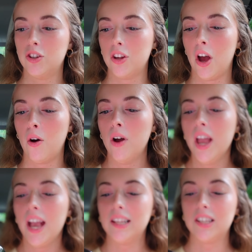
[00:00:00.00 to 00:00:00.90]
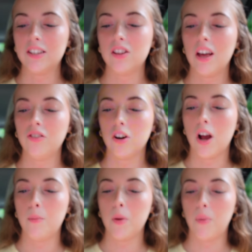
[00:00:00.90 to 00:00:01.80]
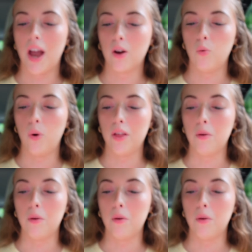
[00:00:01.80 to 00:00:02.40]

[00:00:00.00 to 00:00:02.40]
So it says that they're coming back with